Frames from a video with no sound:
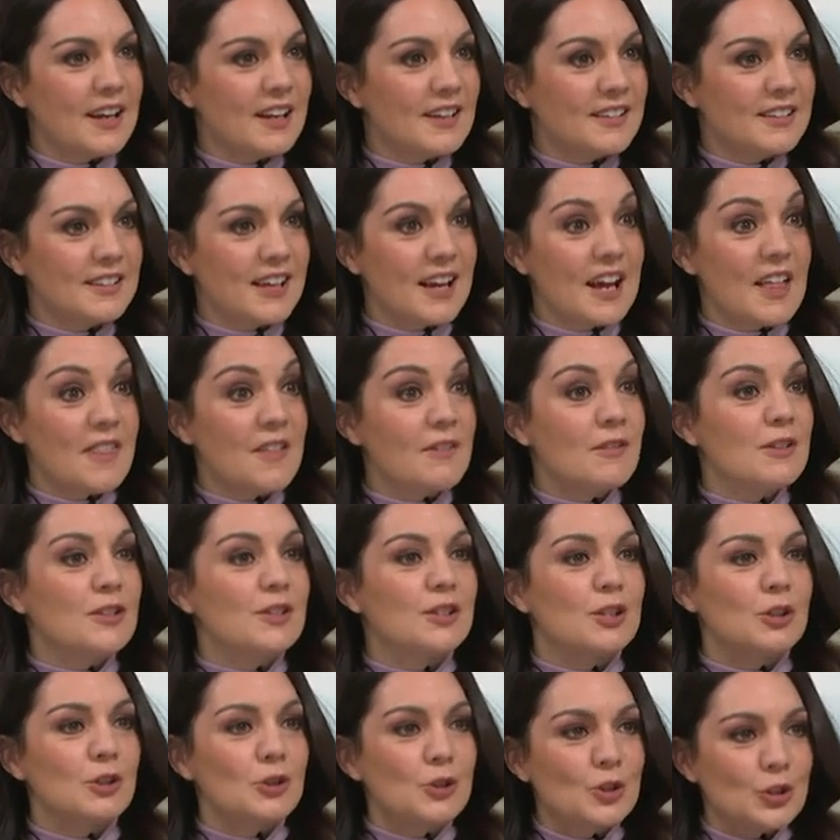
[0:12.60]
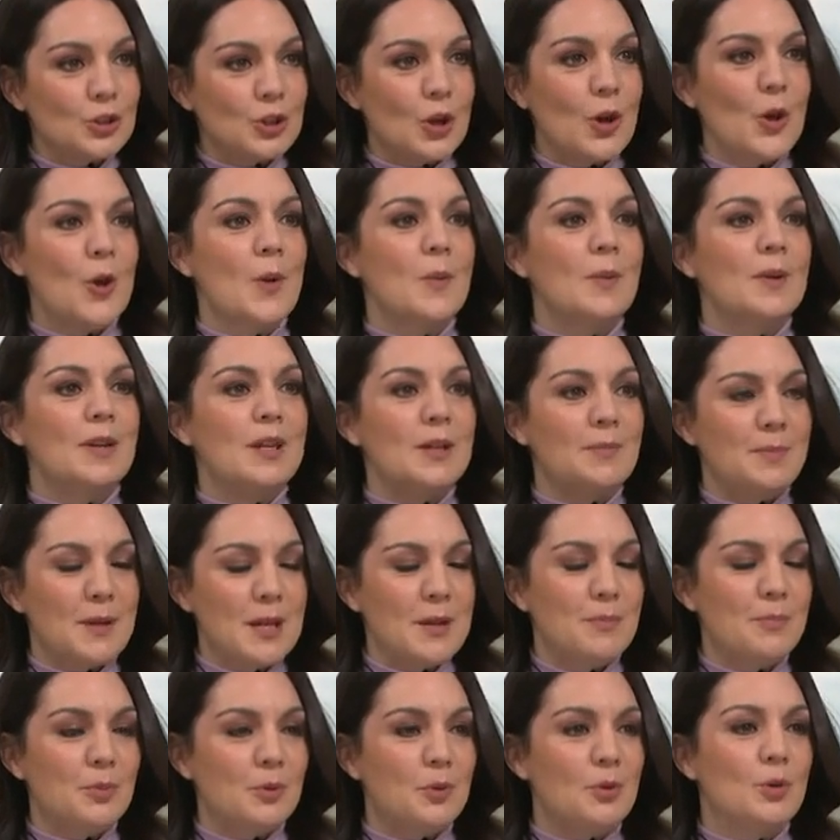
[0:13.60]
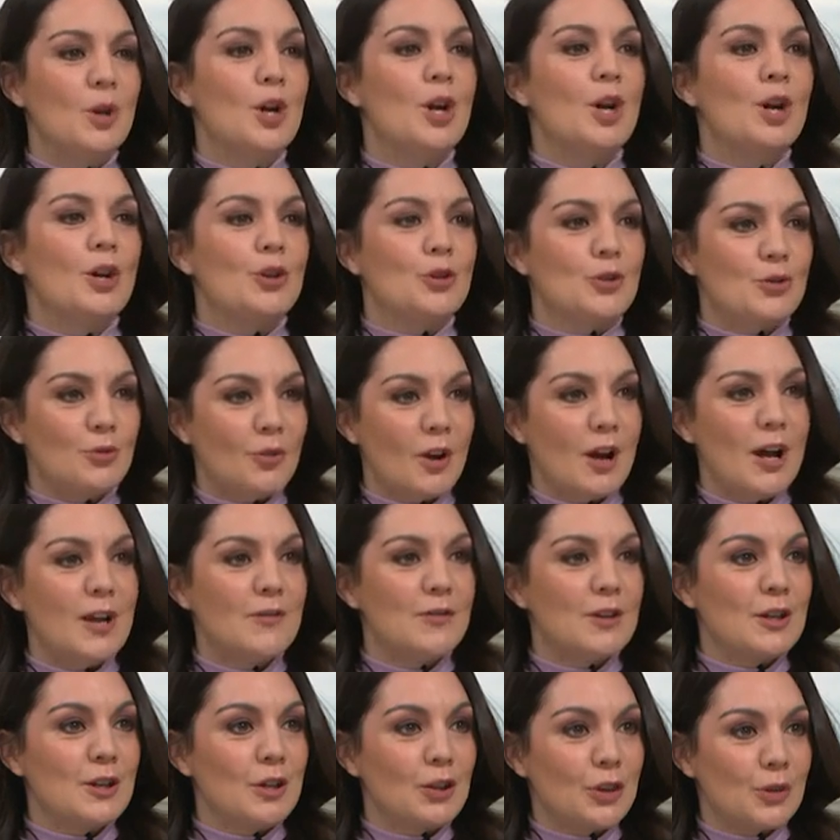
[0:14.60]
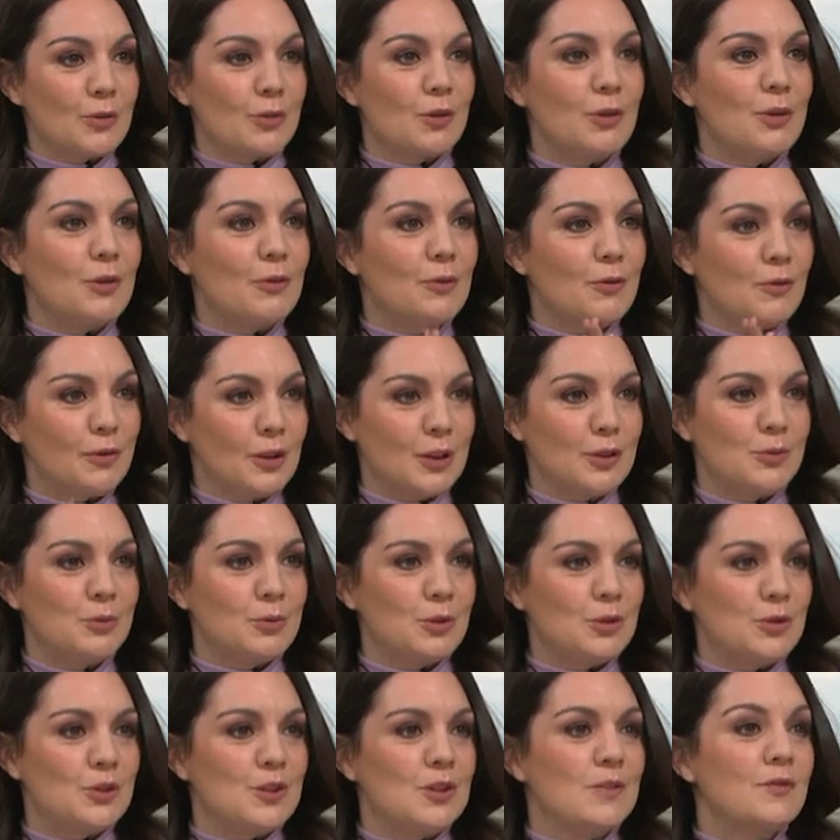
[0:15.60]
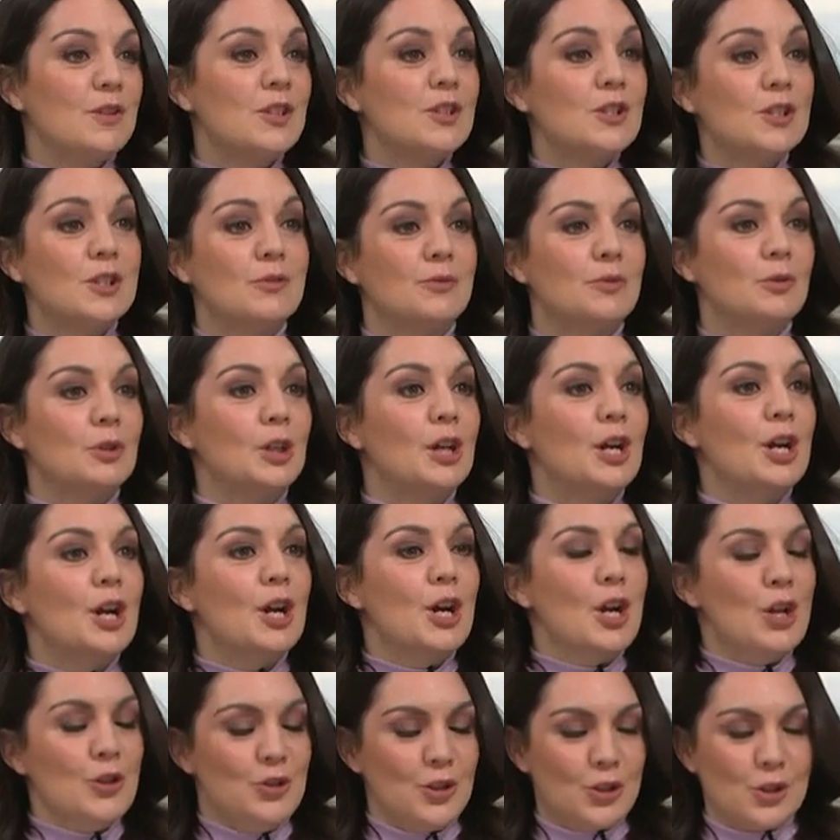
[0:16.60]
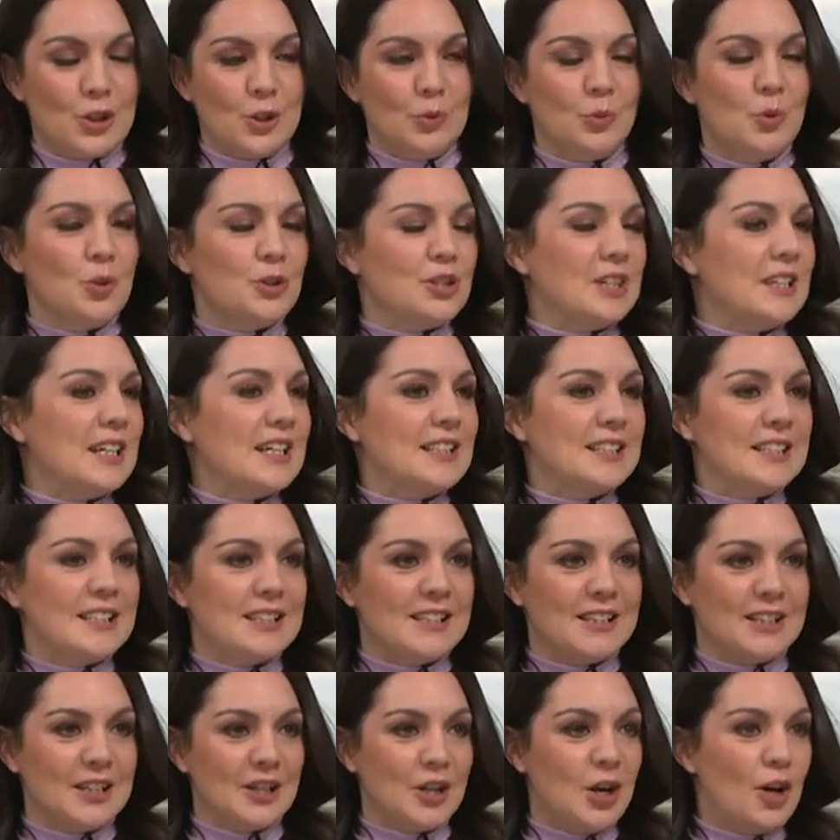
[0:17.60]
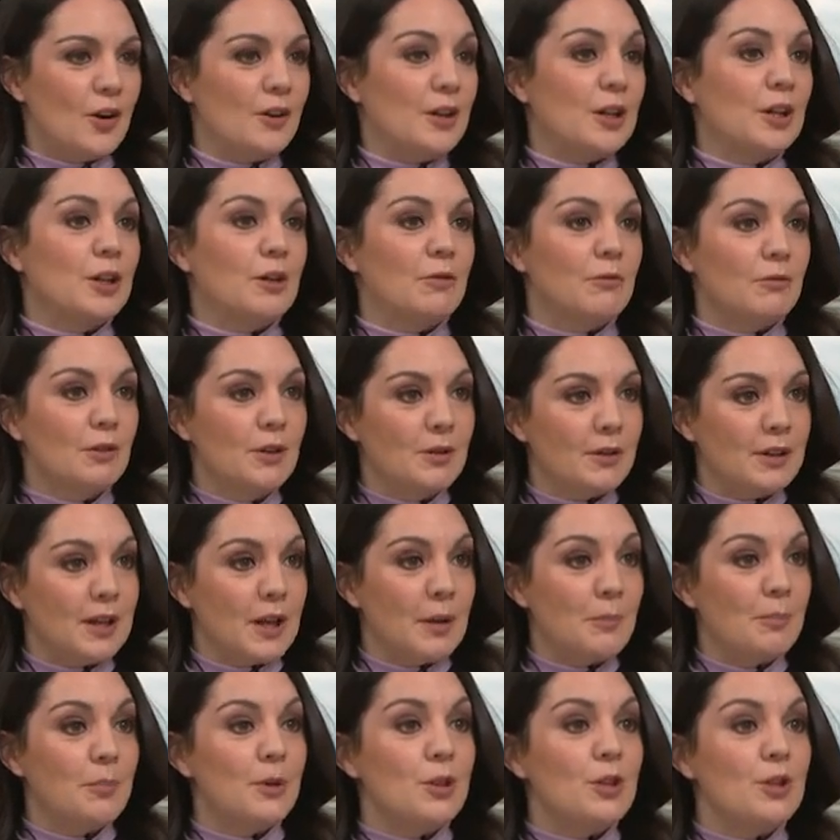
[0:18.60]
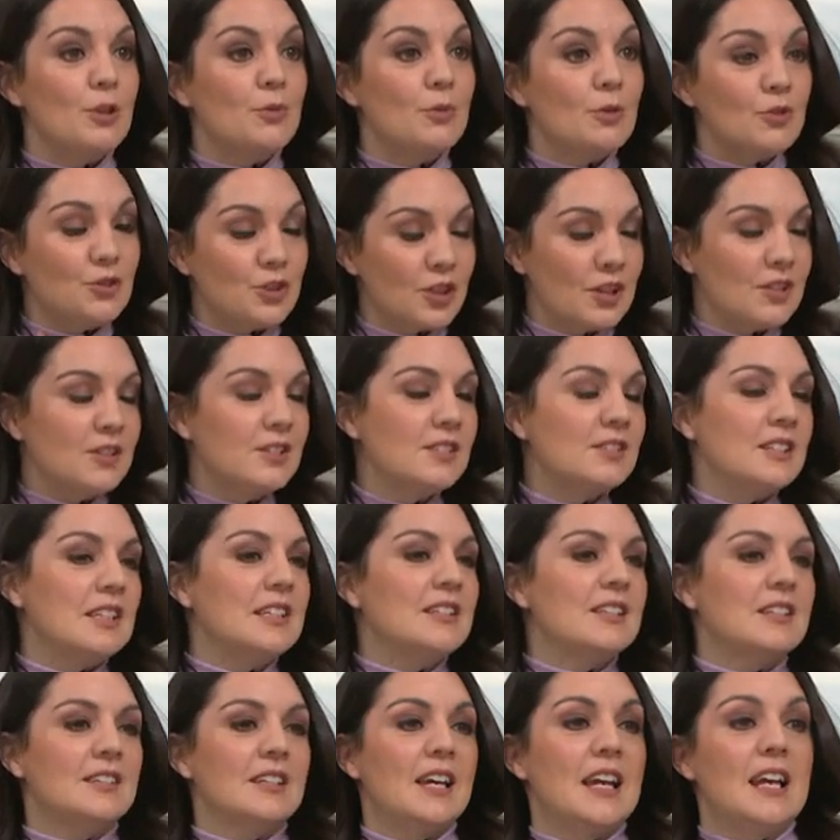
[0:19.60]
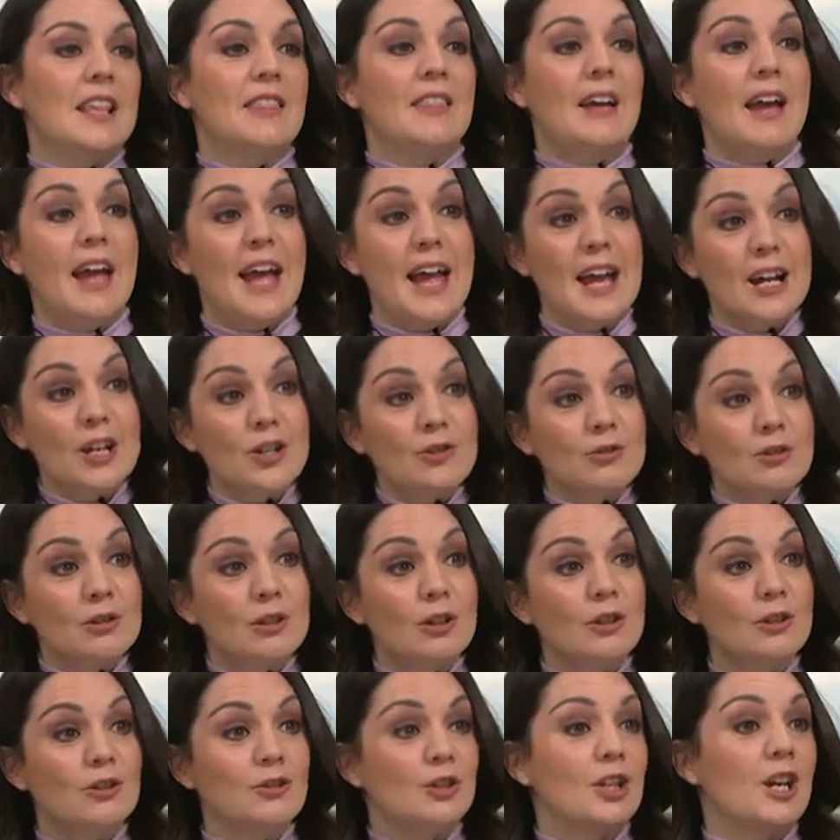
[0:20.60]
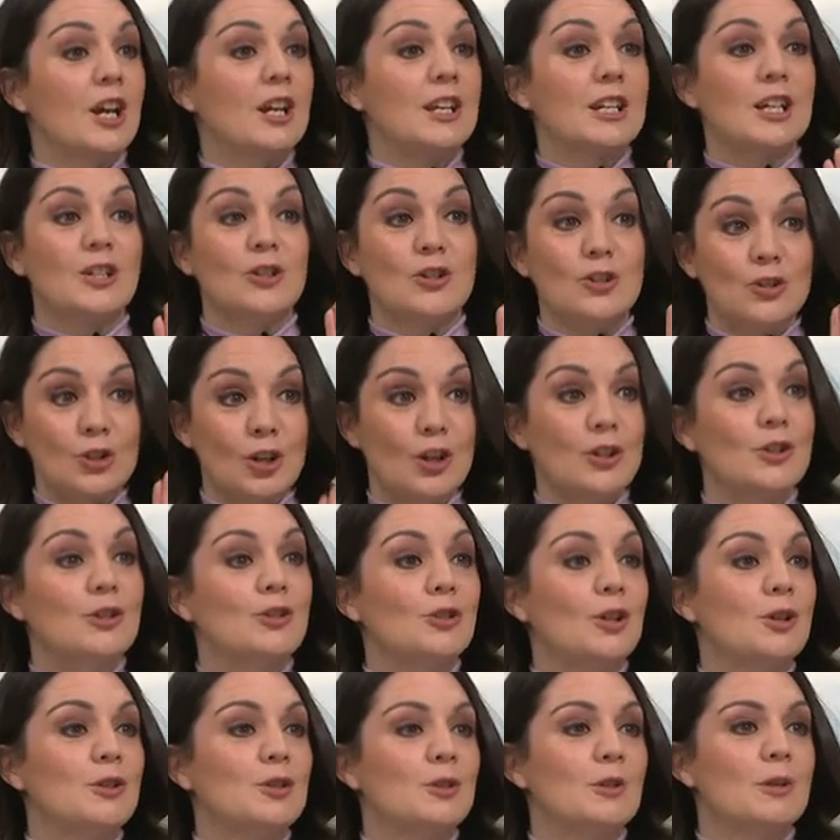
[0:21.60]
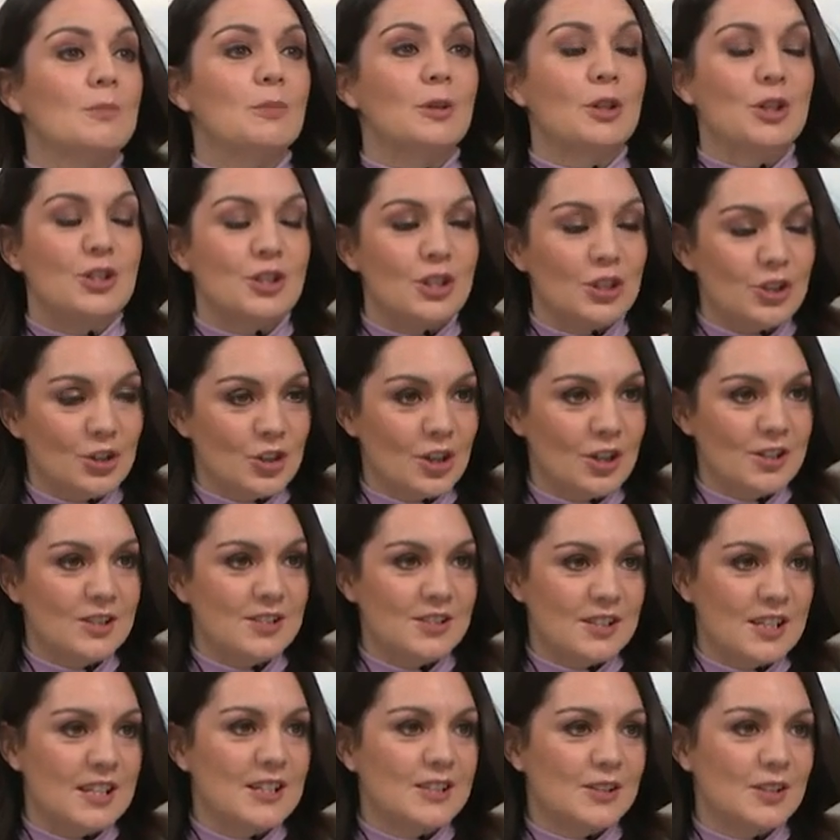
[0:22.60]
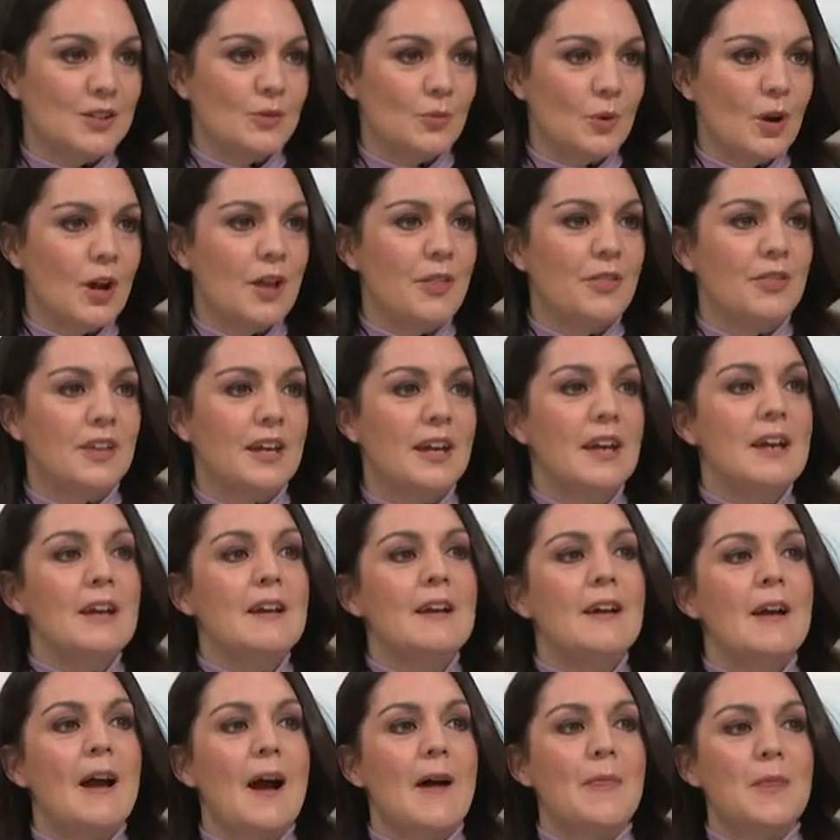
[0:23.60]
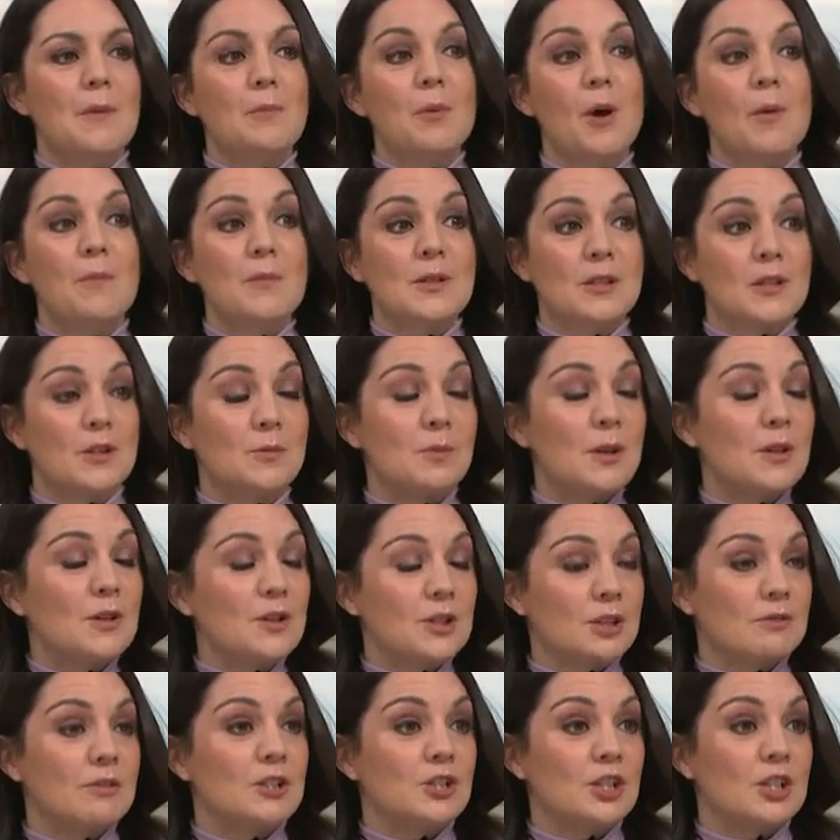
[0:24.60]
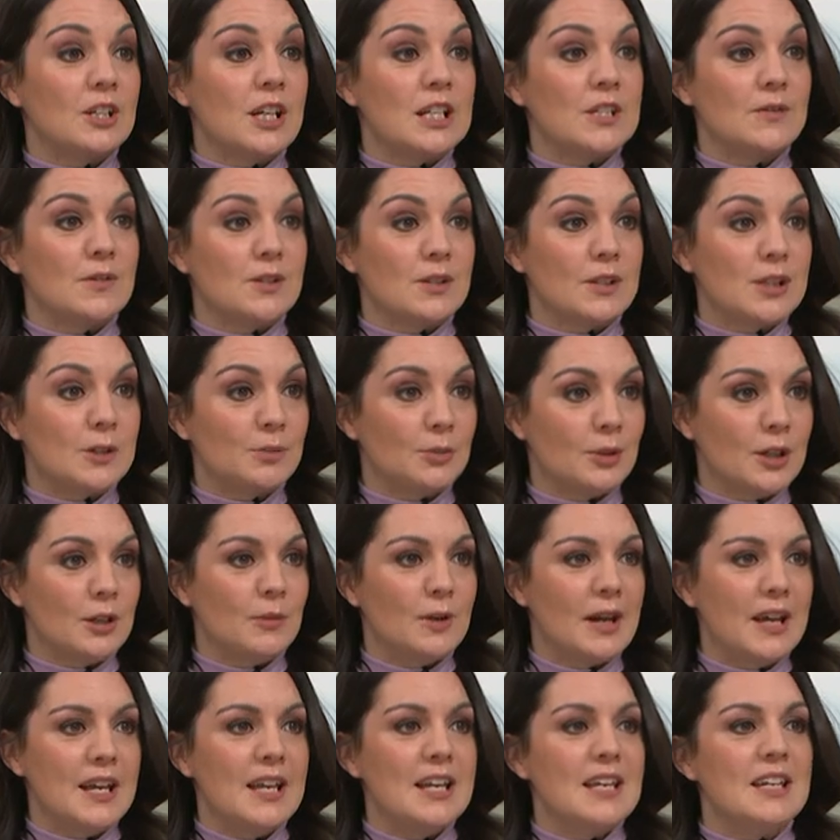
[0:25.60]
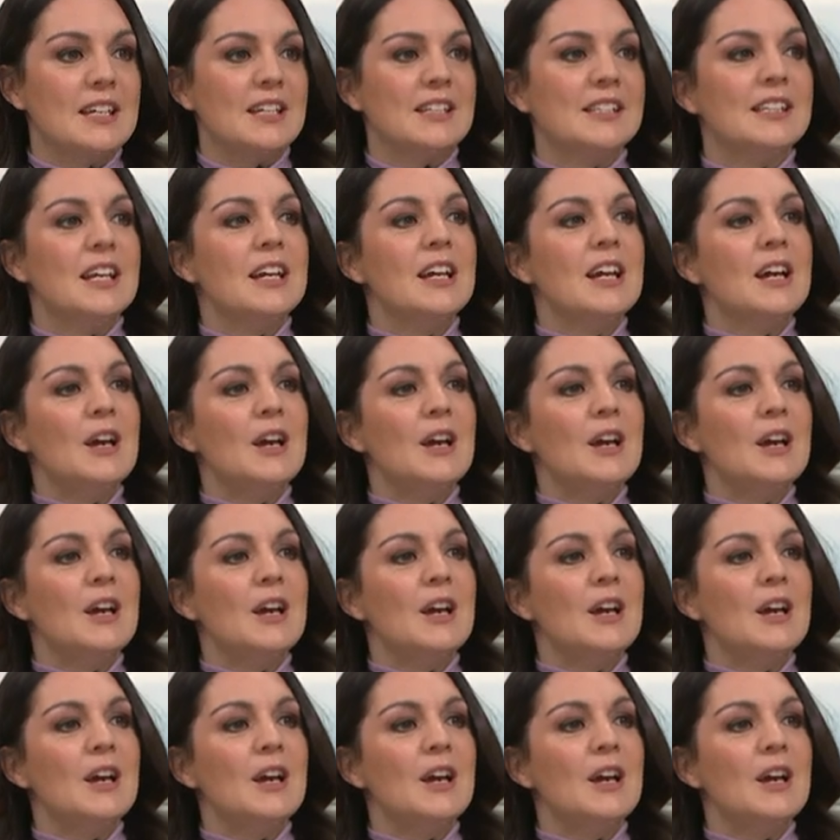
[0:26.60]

Exactly, and there are still so many people driving through floodwaters. First of all, just the water gets into the car and it can ruin it, but you will just need to take that extra long journey and just don't do it because it just isn't worth it. And the problem is, I've spoken to Richard Gaisford this morning where he is.